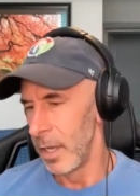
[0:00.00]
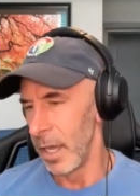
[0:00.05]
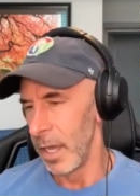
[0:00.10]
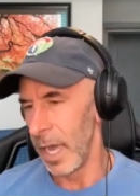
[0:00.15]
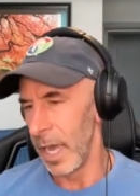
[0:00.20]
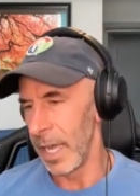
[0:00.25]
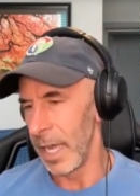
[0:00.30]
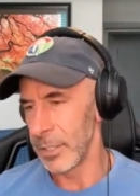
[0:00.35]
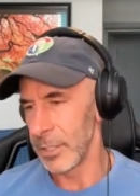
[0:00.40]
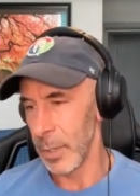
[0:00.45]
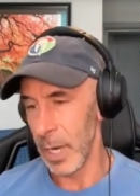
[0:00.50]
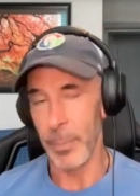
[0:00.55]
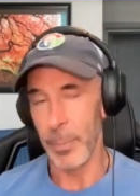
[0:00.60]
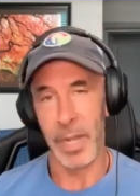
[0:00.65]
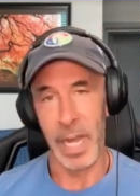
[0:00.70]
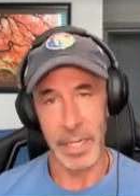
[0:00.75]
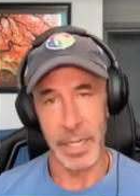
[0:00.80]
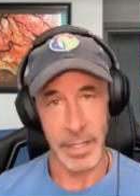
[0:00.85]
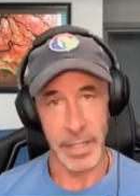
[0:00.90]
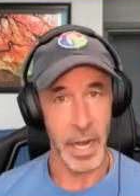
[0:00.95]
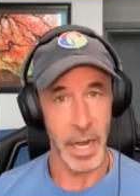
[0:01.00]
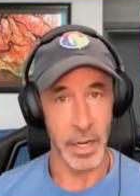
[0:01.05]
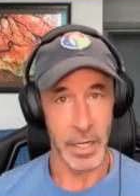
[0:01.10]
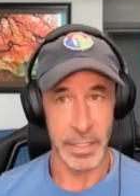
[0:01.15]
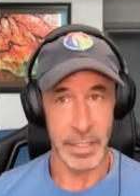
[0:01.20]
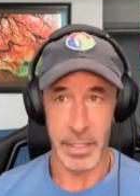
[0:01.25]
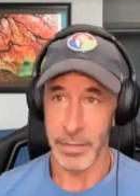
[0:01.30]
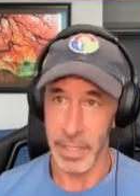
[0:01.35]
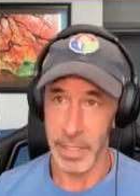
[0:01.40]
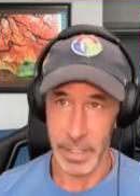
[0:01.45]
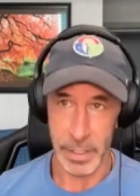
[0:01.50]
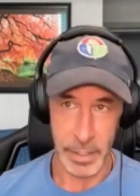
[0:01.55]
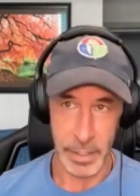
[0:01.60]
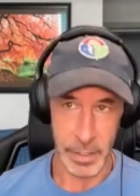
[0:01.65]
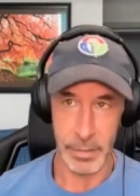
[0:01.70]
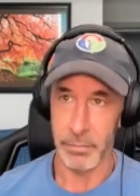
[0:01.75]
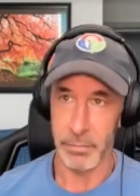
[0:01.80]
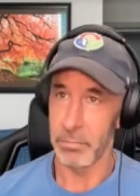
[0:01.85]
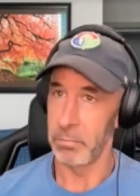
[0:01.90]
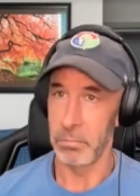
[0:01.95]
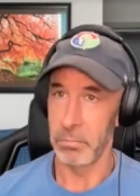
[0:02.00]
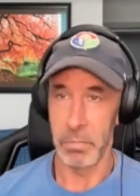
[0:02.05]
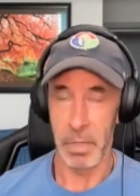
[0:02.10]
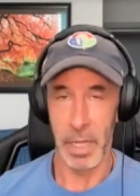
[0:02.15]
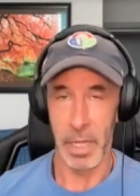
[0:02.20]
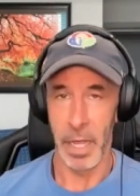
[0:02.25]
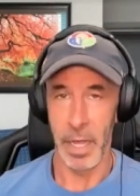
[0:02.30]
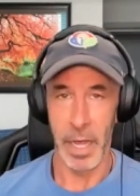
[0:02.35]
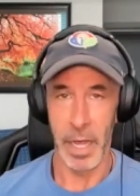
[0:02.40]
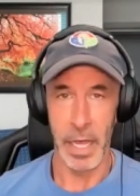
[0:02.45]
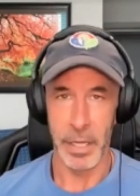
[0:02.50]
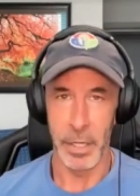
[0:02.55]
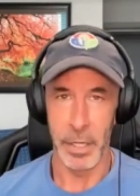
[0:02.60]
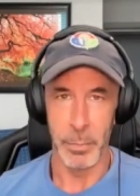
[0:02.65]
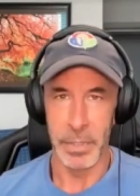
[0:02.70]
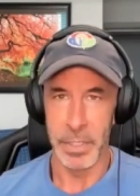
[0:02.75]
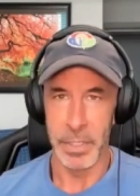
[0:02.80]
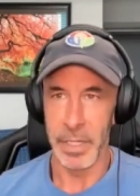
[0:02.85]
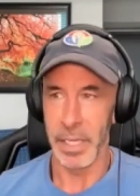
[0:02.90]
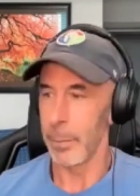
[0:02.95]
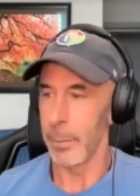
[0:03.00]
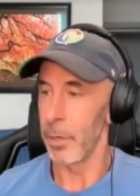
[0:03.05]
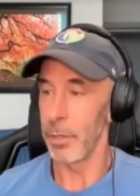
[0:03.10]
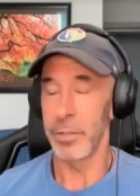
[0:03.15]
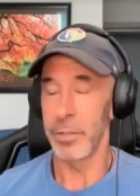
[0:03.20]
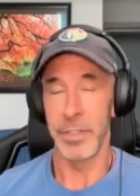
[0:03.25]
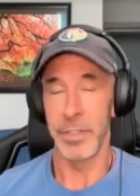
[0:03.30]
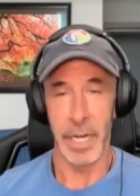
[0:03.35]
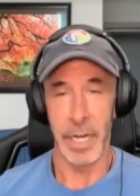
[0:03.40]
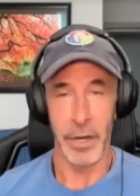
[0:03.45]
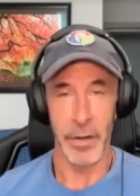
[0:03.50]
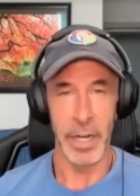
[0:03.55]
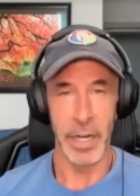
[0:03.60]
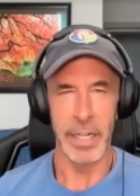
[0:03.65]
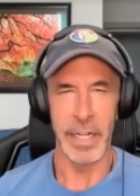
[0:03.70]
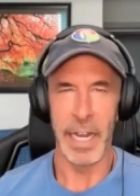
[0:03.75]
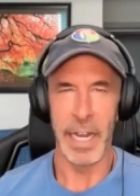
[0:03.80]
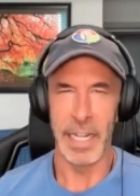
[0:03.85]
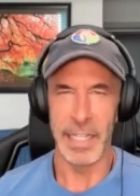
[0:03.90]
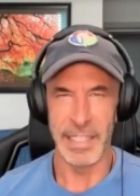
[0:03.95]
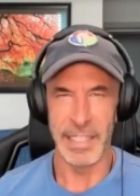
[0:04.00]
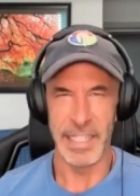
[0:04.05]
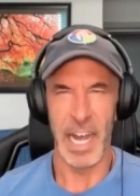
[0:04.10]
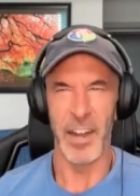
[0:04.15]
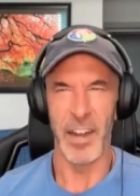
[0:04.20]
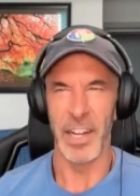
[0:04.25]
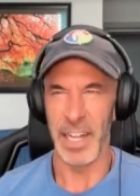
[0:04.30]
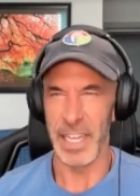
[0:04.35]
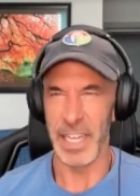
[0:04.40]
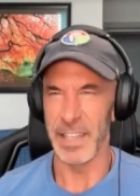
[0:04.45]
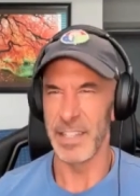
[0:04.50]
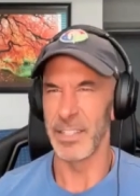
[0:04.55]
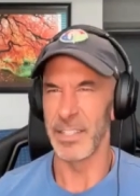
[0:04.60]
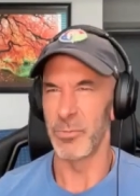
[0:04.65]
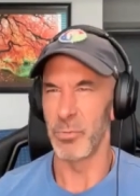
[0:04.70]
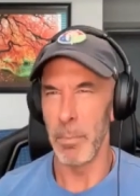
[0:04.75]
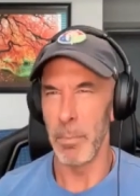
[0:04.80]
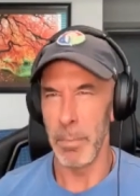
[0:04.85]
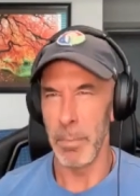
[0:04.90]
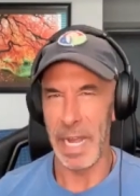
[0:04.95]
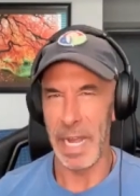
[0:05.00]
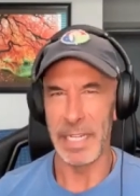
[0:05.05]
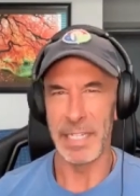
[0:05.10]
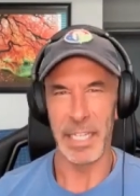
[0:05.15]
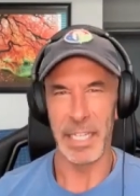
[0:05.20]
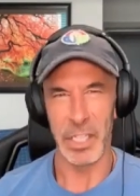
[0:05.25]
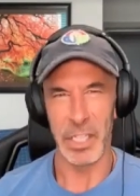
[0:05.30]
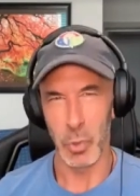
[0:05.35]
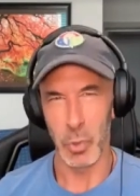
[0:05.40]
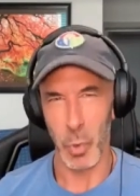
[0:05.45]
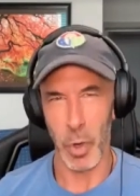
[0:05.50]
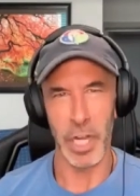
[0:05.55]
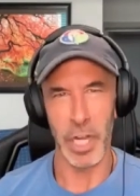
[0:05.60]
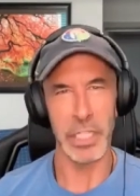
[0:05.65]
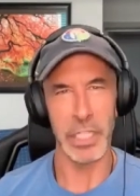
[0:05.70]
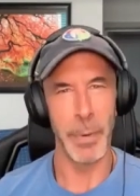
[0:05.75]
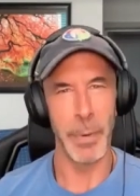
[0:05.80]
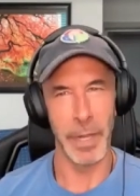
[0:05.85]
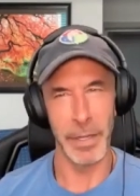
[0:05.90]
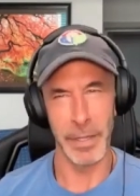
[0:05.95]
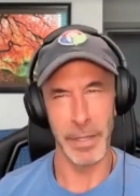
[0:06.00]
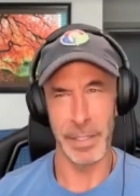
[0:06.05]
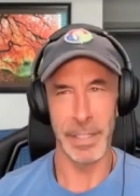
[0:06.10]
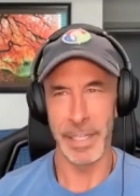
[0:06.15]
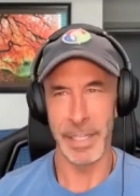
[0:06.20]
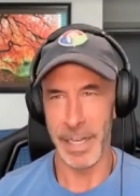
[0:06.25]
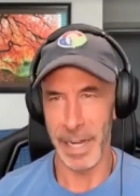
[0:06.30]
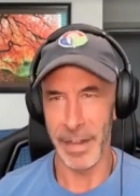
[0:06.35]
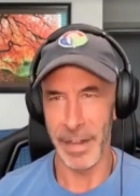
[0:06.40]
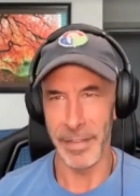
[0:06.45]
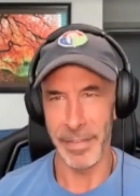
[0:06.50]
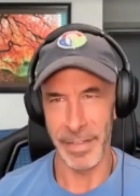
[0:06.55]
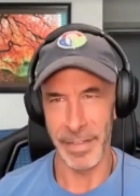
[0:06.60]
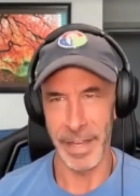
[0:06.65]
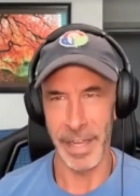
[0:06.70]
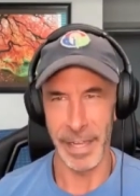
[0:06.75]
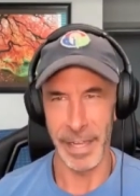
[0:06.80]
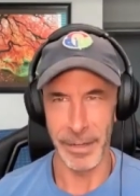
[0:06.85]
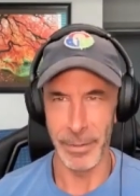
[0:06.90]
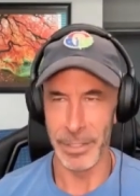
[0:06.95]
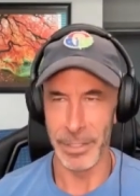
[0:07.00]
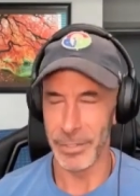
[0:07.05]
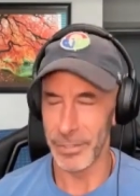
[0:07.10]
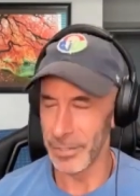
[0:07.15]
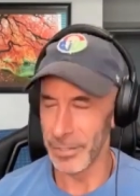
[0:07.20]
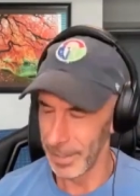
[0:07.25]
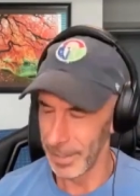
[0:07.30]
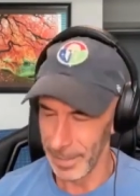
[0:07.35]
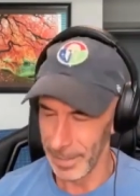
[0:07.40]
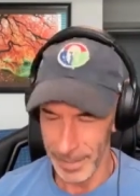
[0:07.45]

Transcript: And so I applied there because I was like, I could be like a mercenary. And it sounded like this romantic swashbuckling kind of thing, which,